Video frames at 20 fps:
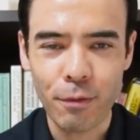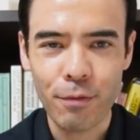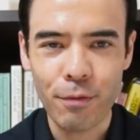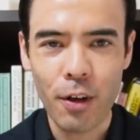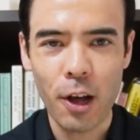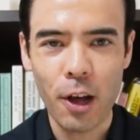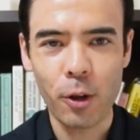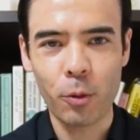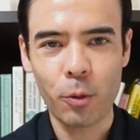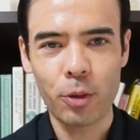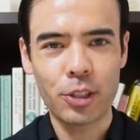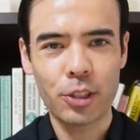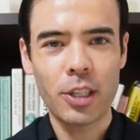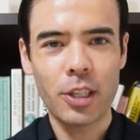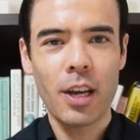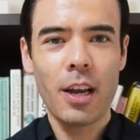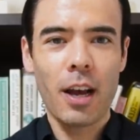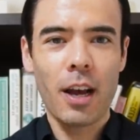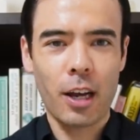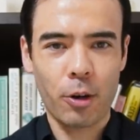followers
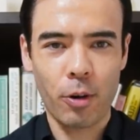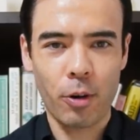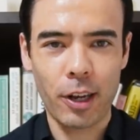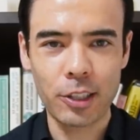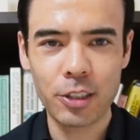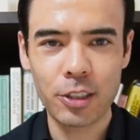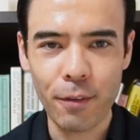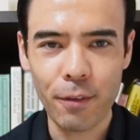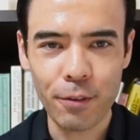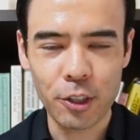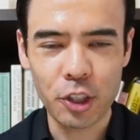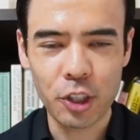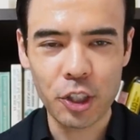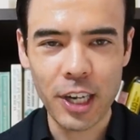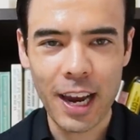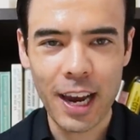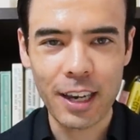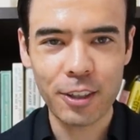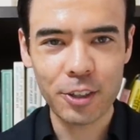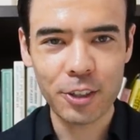across different
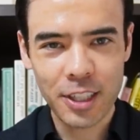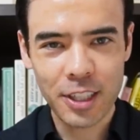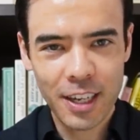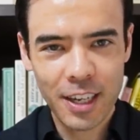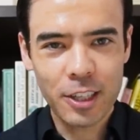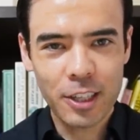channels.